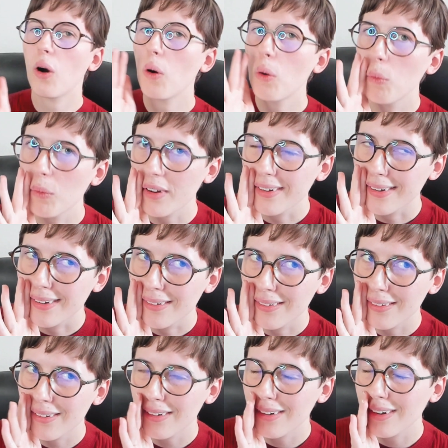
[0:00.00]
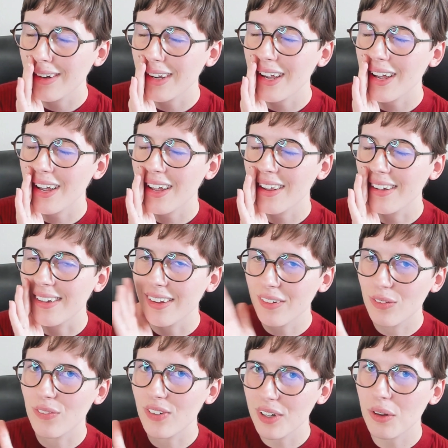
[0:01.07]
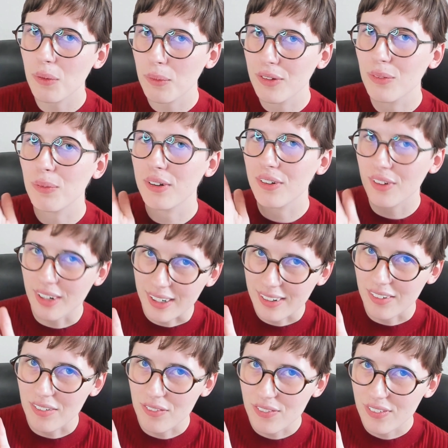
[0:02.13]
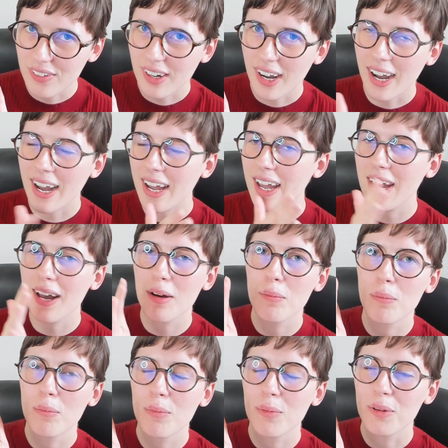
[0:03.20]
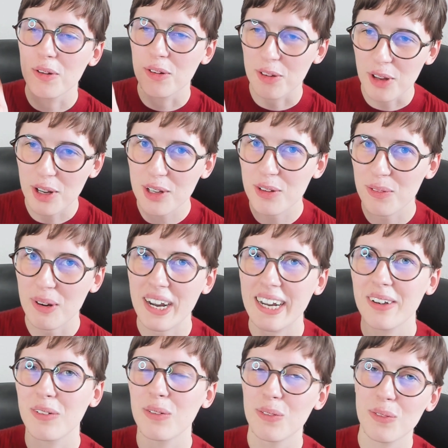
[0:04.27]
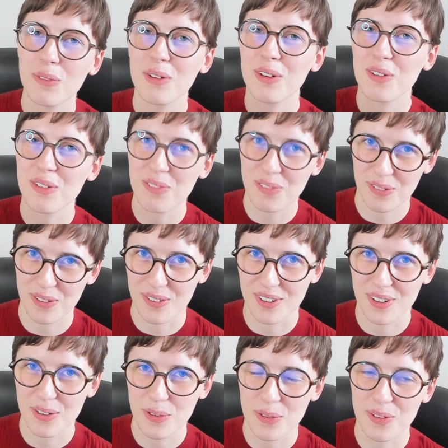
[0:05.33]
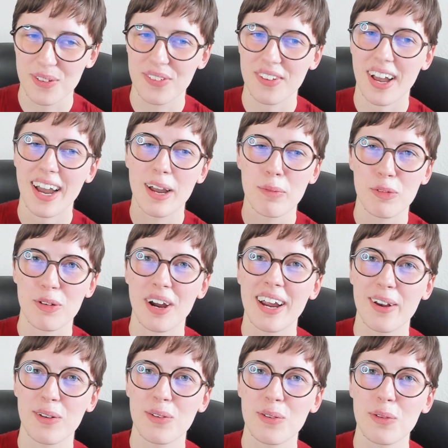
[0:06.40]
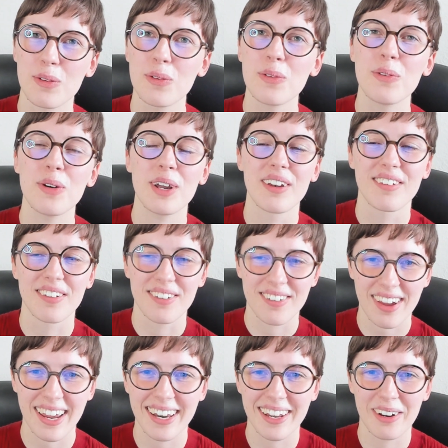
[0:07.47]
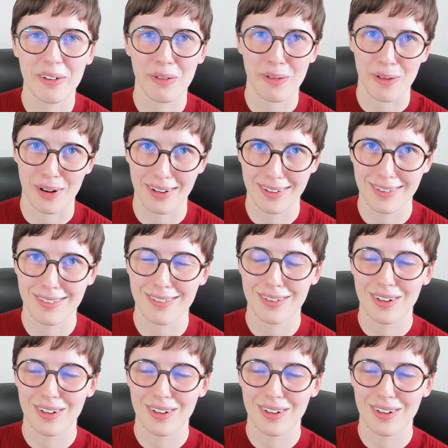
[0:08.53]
Oh, and this video is reductive. I am not trying to do a university course. I am trying to do entertaining knowledge.